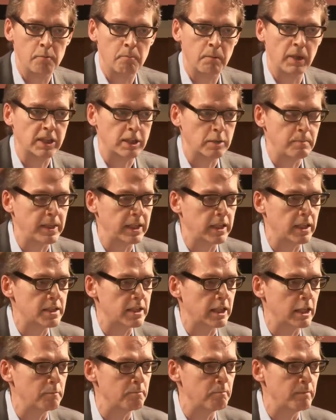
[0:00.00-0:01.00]
multimedia
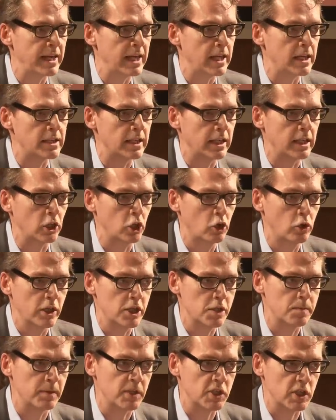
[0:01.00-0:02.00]
team made in
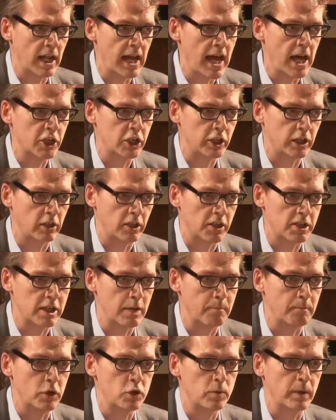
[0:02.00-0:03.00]
Christmas last year,
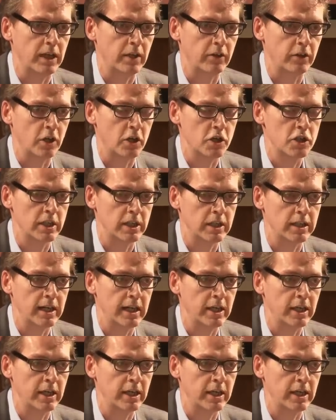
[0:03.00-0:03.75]
December 2013,